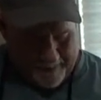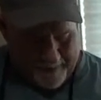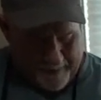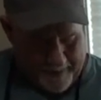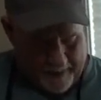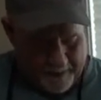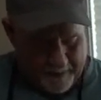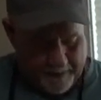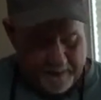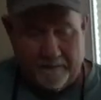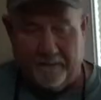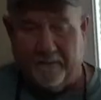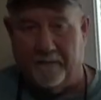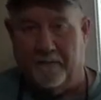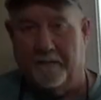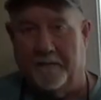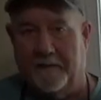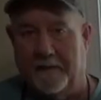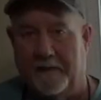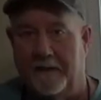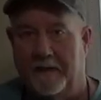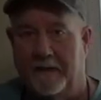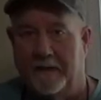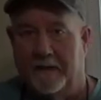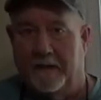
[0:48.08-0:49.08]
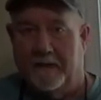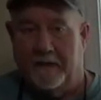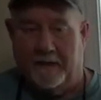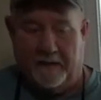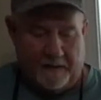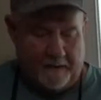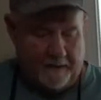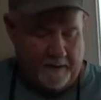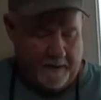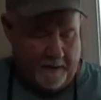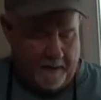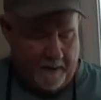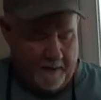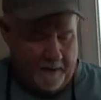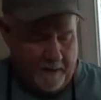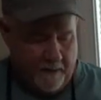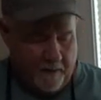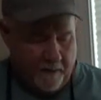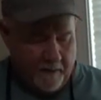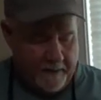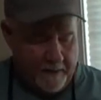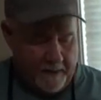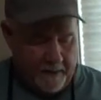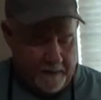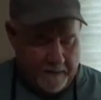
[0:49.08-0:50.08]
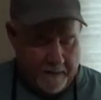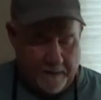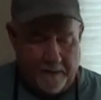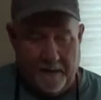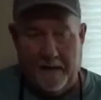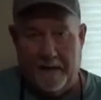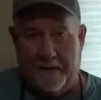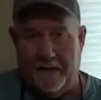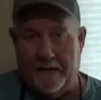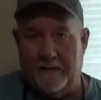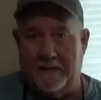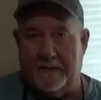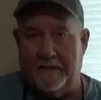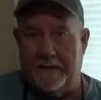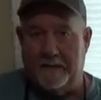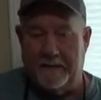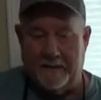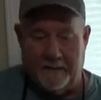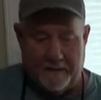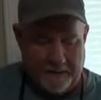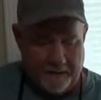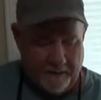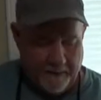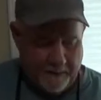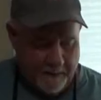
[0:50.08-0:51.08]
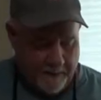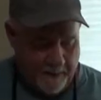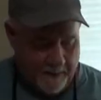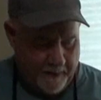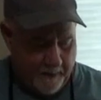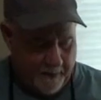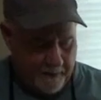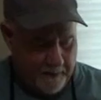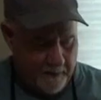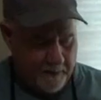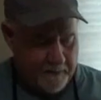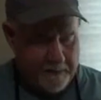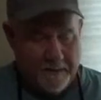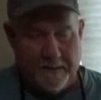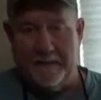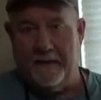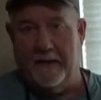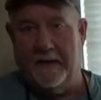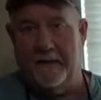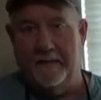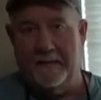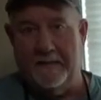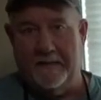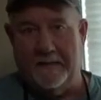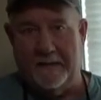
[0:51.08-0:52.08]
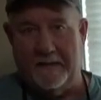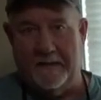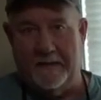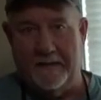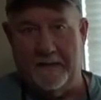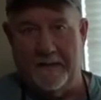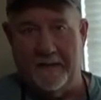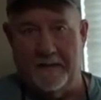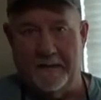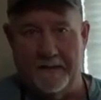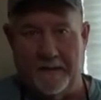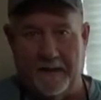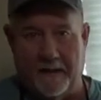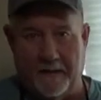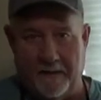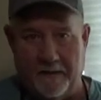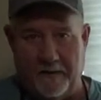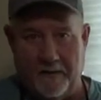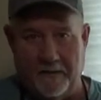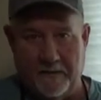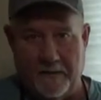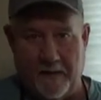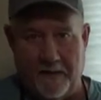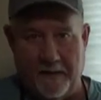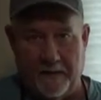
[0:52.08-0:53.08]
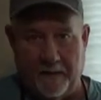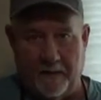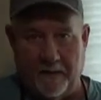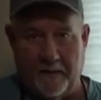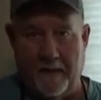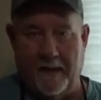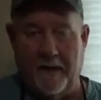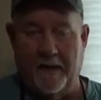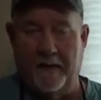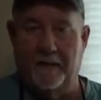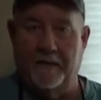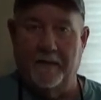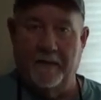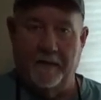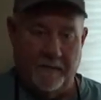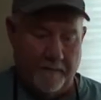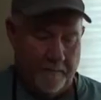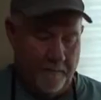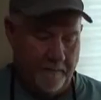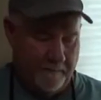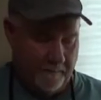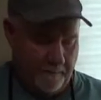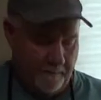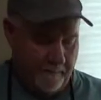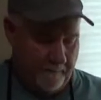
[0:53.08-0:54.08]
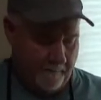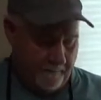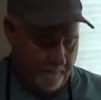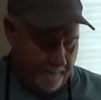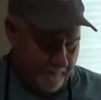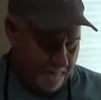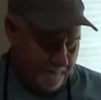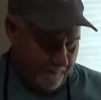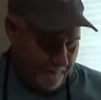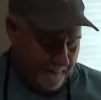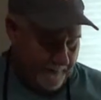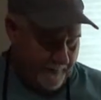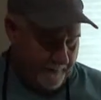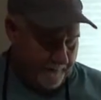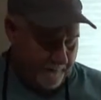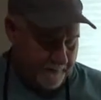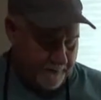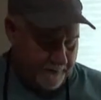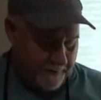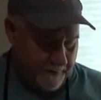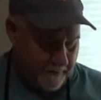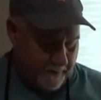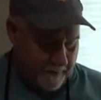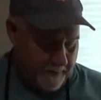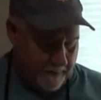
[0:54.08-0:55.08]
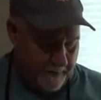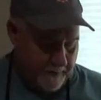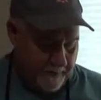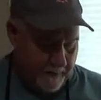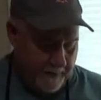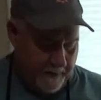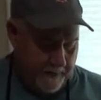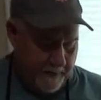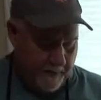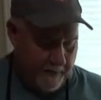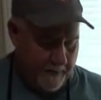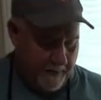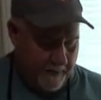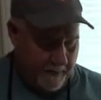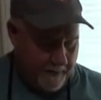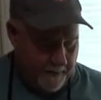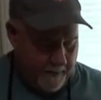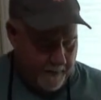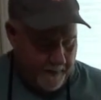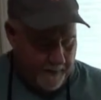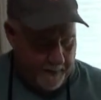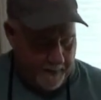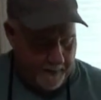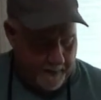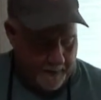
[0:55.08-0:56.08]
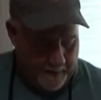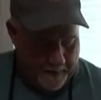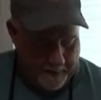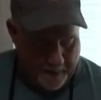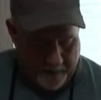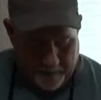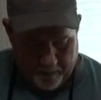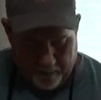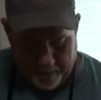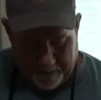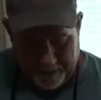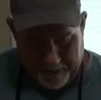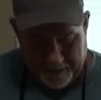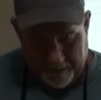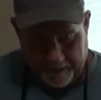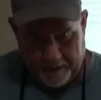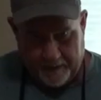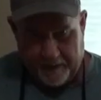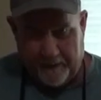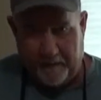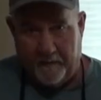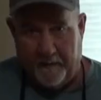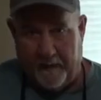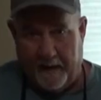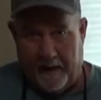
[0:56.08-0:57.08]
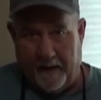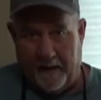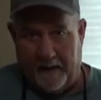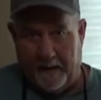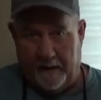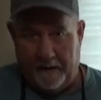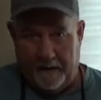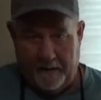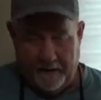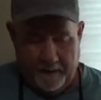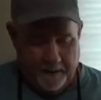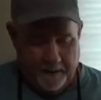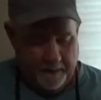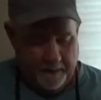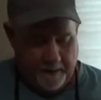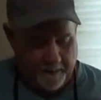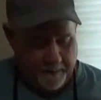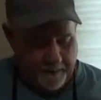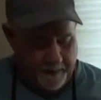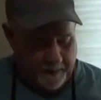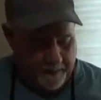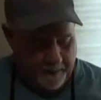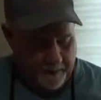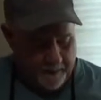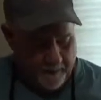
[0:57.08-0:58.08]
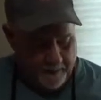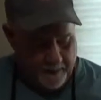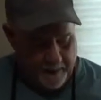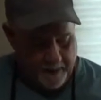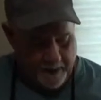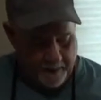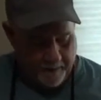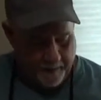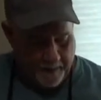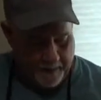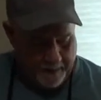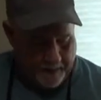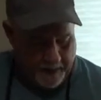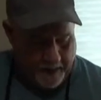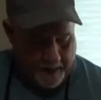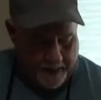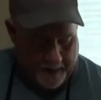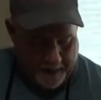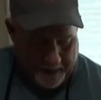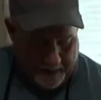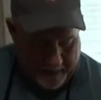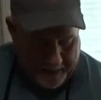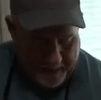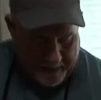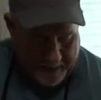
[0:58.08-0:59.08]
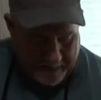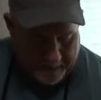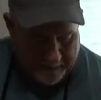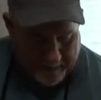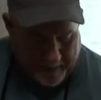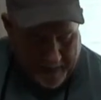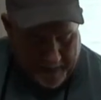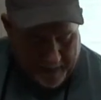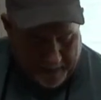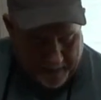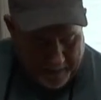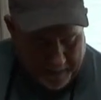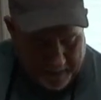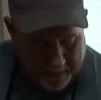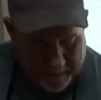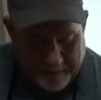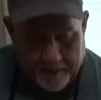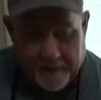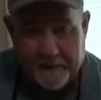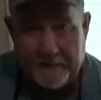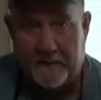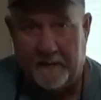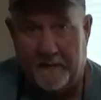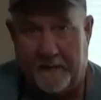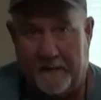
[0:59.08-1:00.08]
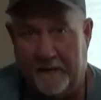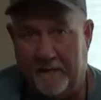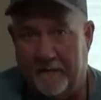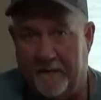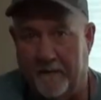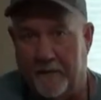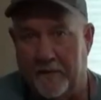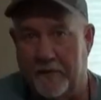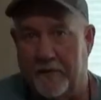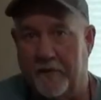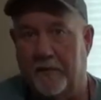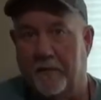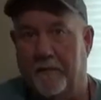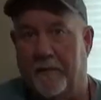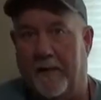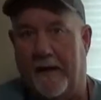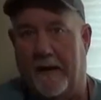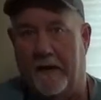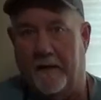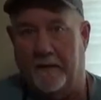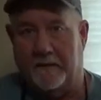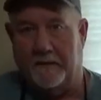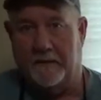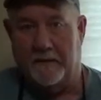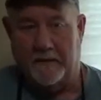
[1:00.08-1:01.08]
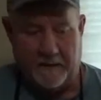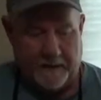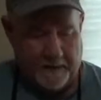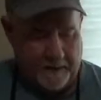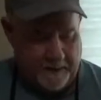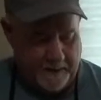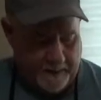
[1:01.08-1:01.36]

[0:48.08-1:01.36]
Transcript: nice for me. Okay, so now the seasoning. I use the same seasonings I use on the ground beef jerky. Uh, which you can buy off the internet. But each packet is supposed to be for two pounds.